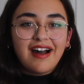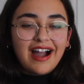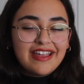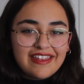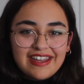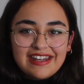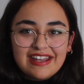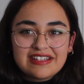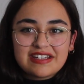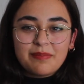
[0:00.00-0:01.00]
I think it
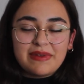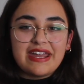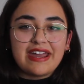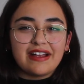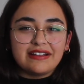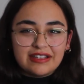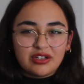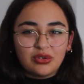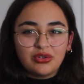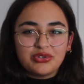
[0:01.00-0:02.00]
ended up being a
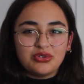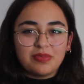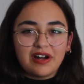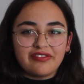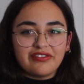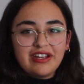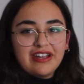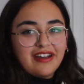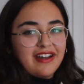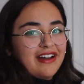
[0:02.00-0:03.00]
little too
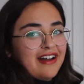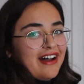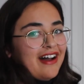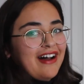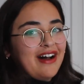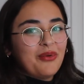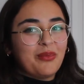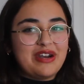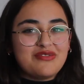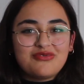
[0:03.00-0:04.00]
puffy
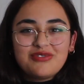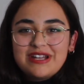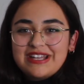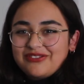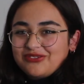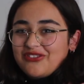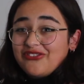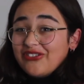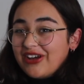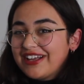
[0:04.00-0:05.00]
when
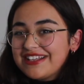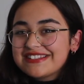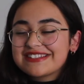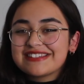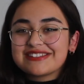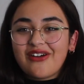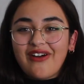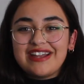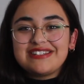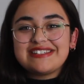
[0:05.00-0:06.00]
reversed, so
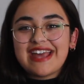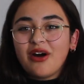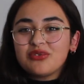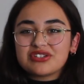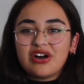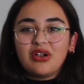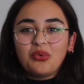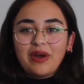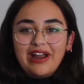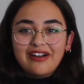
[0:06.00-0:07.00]
I doubt I'll
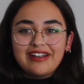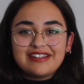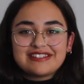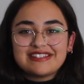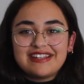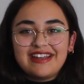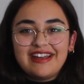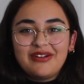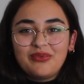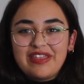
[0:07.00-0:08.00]
wear it
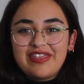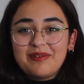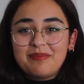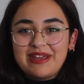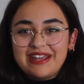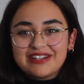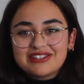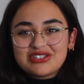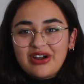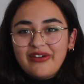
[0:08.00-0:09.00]
with the pink
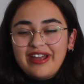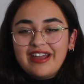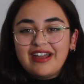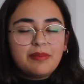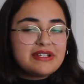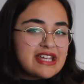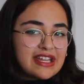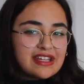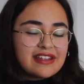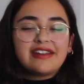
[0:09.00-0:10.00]
showing. But
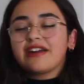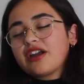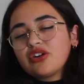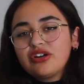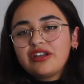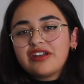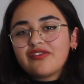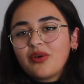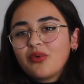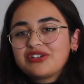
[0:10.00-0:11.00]
technically I could if
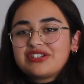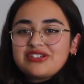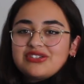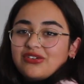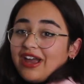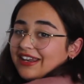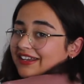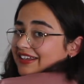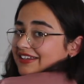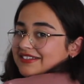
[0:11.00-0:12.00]
I wanted to, and it
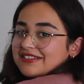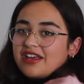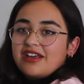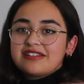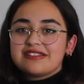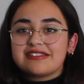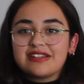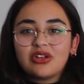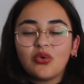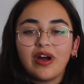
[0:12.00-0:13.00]
is
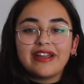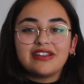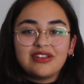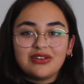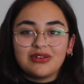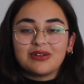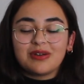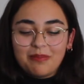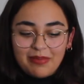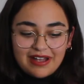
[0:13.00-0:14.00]
still quite cute,
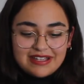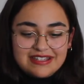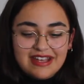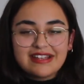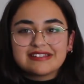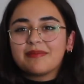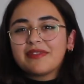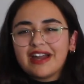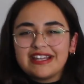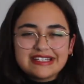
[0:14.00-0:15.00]
but
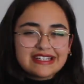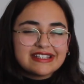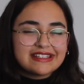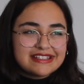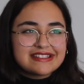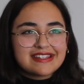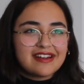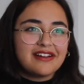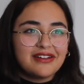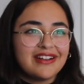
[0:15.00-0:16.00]
something I didn't
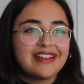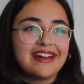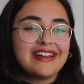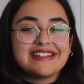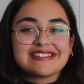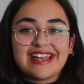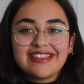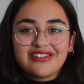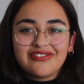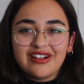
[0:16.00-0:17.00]
consider earlier is
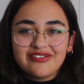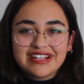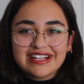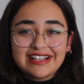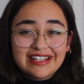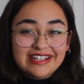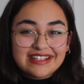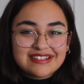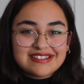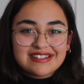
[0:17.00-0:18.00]
that the velvet
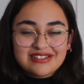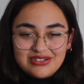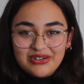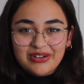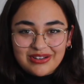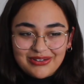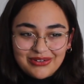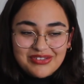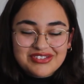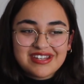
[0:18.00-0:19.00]
clings to your
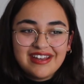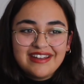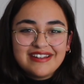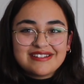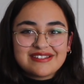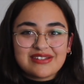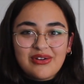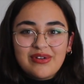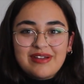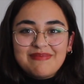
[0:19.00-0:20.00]
clothes,
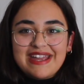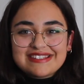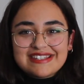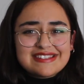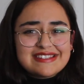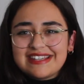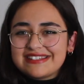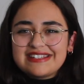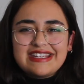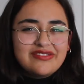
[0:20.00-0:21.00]
so it makes it sit
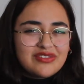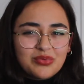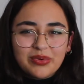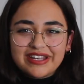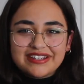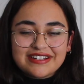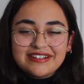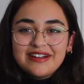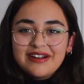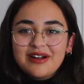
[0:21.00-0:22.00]
even weirder,
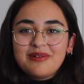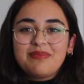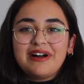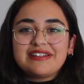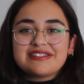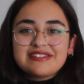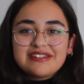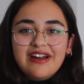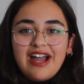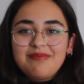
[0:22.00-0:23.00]
but
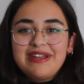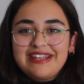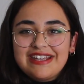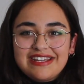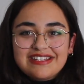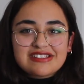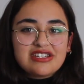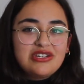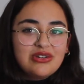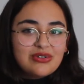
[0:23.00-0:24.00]
I mean, it is
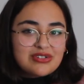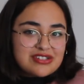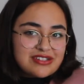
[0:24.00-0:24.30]
cute.